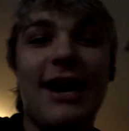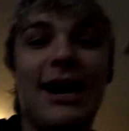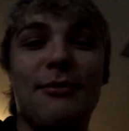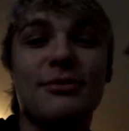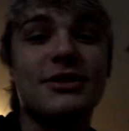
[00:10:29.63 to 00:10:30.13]

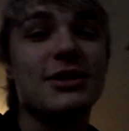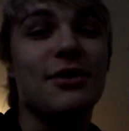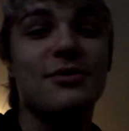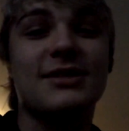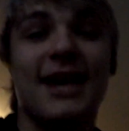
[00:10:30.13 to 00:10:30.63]
I'm
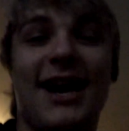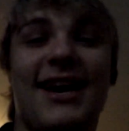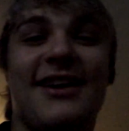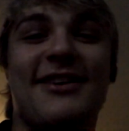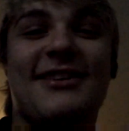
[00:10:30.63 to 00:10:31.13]
so
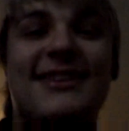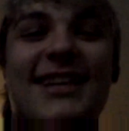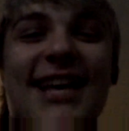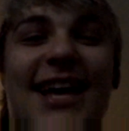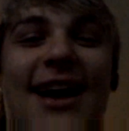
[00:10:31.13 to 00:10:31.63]
tired.
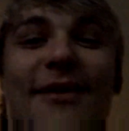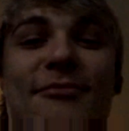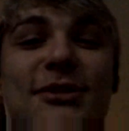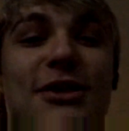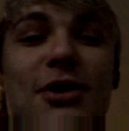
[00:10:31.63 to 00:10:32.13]

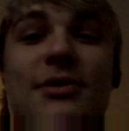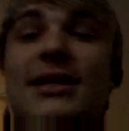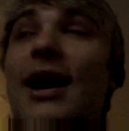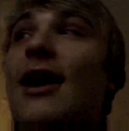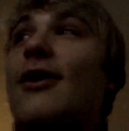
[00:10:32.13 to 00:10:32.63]
I'm so
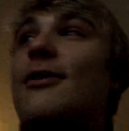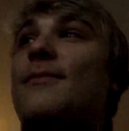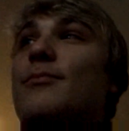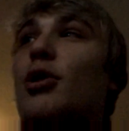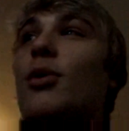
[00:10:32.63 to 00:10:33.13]
tired,
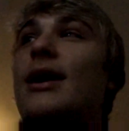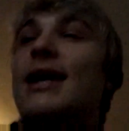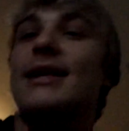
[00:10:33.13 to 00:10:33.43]
bro. It